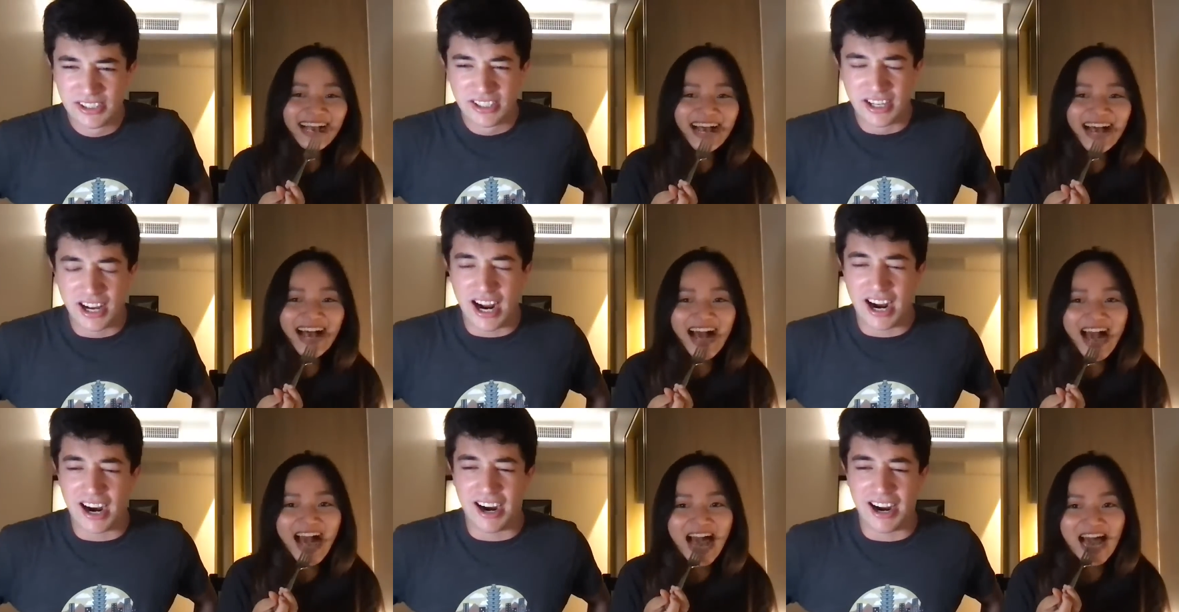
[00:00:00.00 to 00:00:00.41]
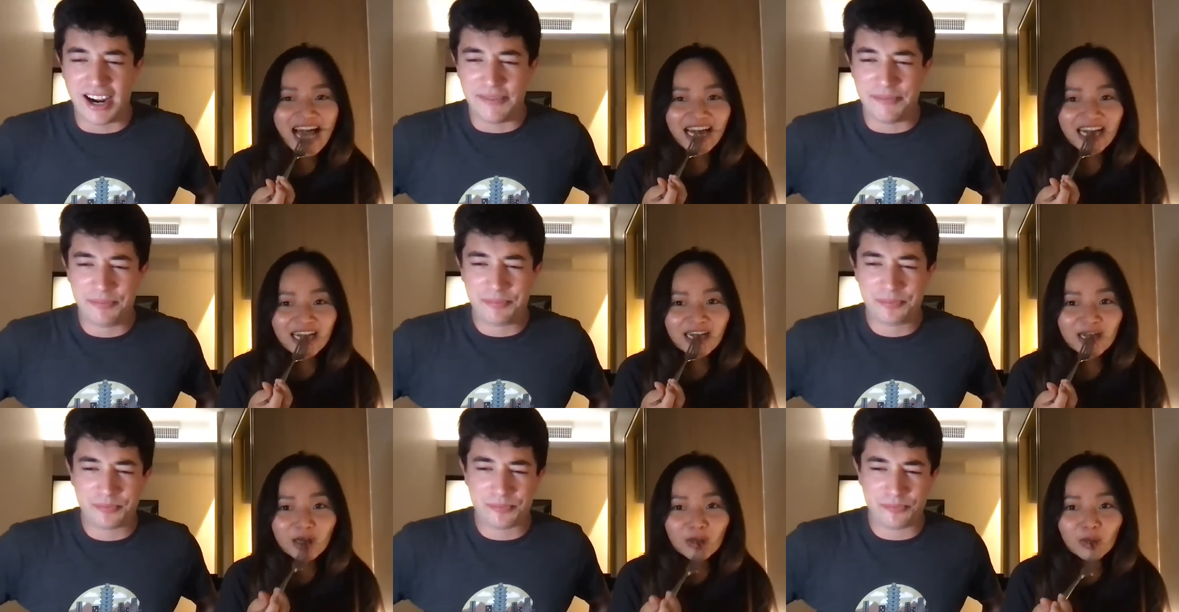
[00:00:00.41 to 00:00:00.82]
Speaker 1: All right,
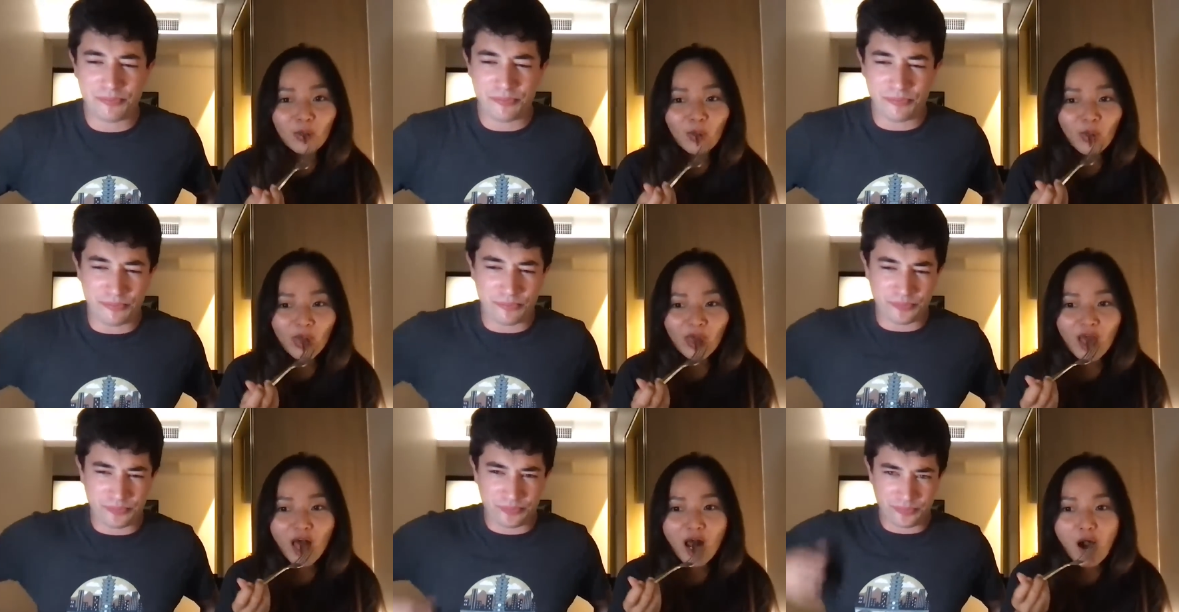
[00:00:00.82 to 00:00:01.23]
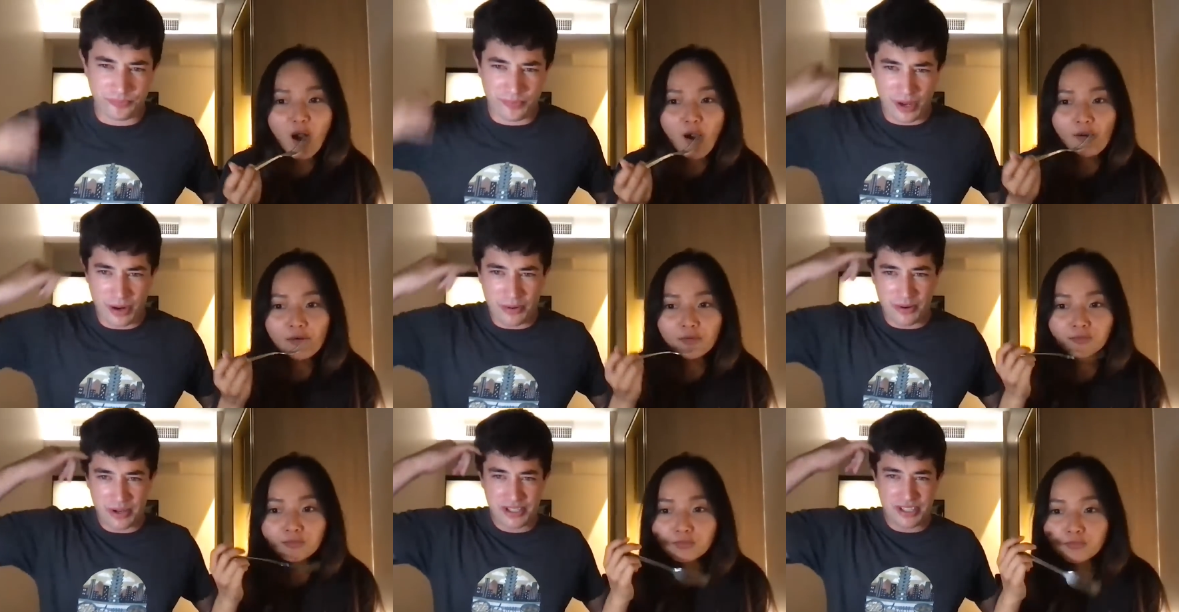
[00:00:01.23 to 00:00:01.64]

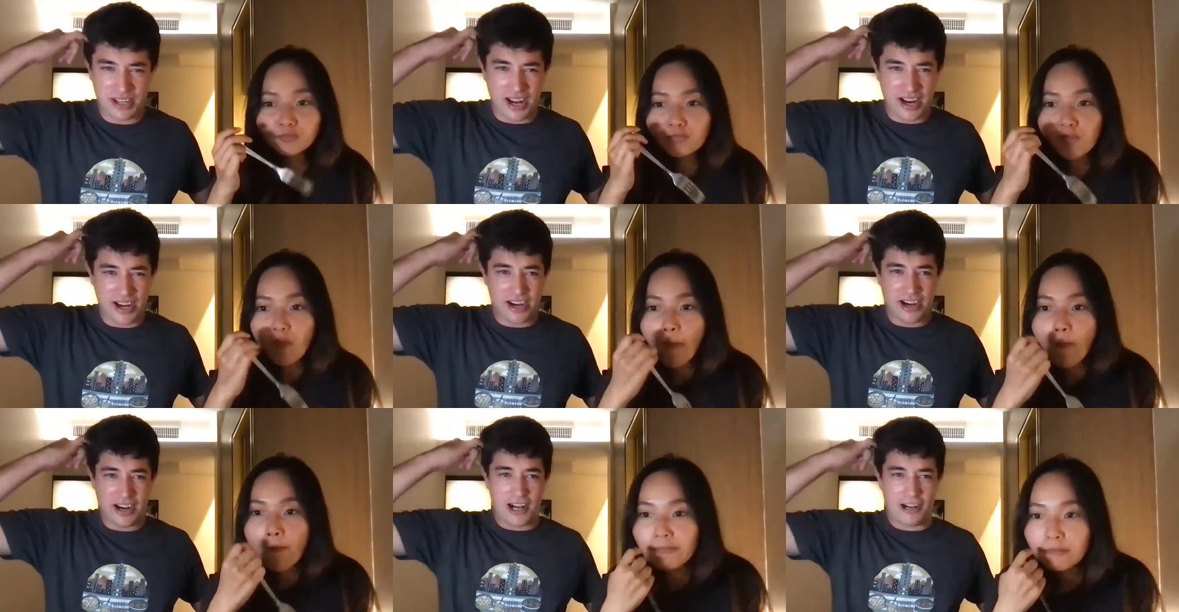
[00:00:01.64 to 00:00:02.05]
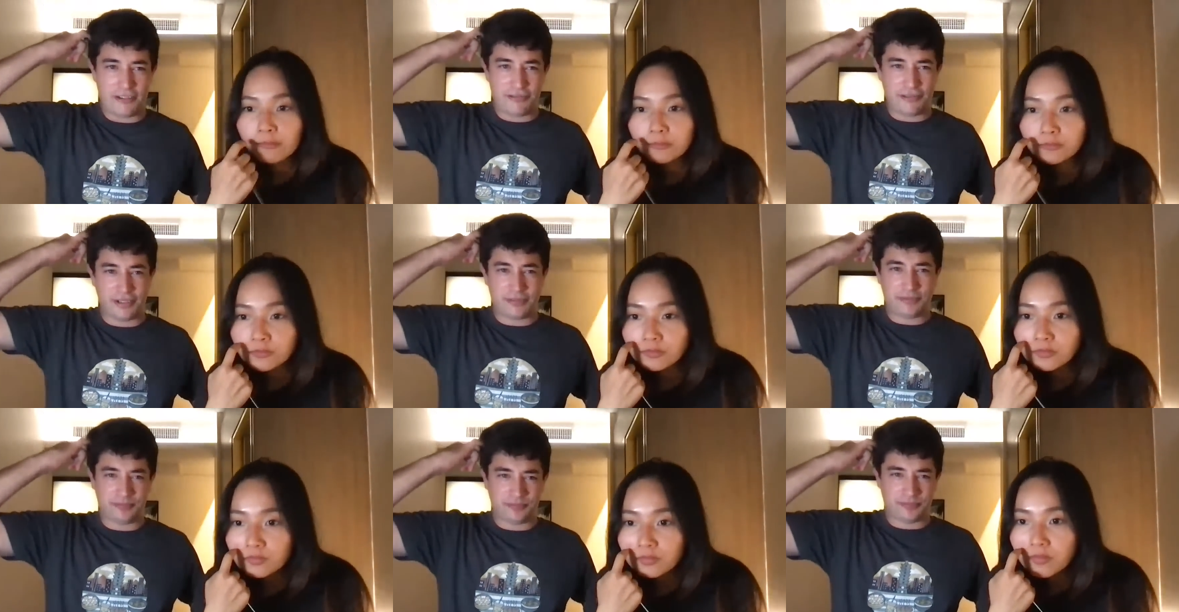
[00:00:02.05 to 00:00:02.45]
we're signing
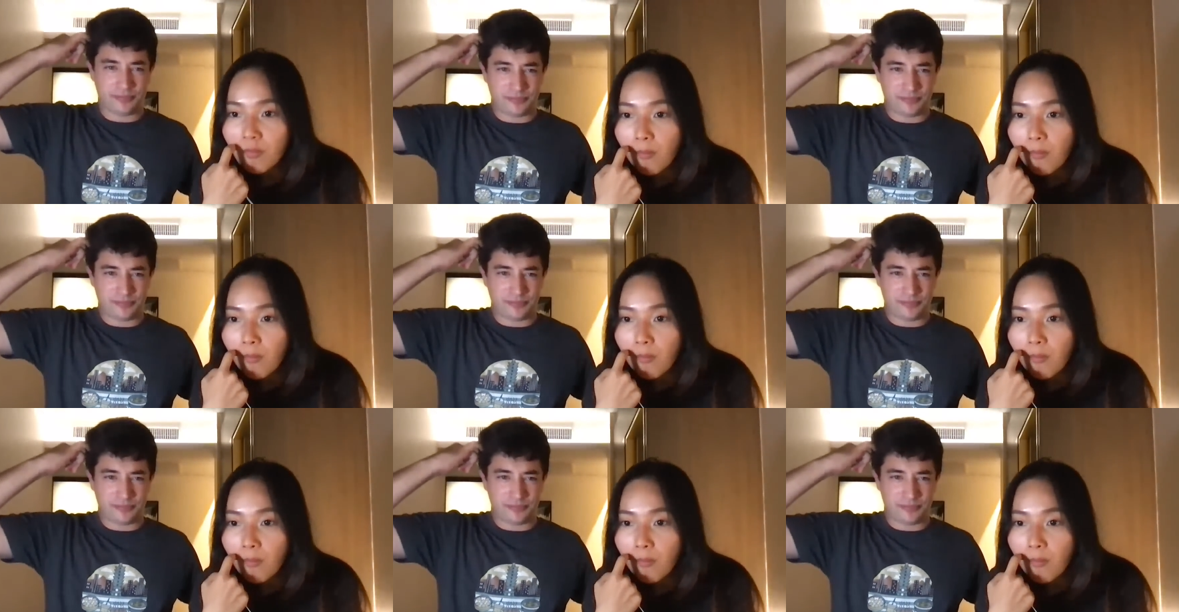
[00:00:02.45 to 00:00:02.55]
off.